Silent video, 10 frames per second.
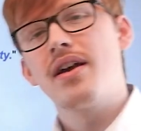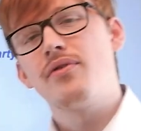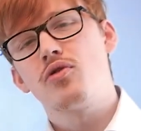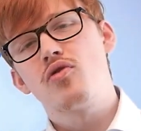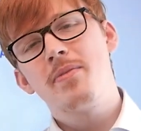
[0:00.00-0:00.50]
If
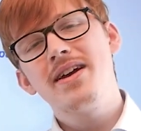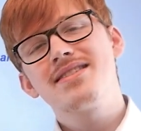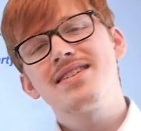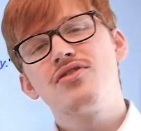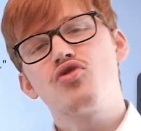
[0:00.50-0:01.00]
you want to
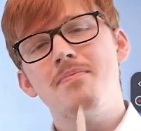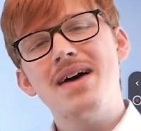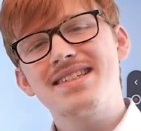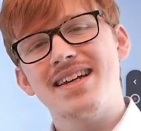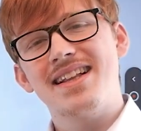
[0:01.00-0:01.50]
repeat,
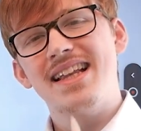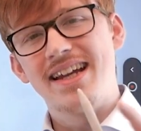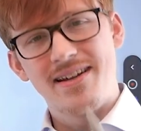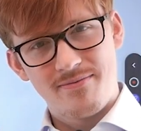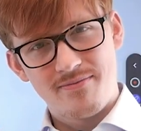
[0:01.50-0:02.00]
dramatically.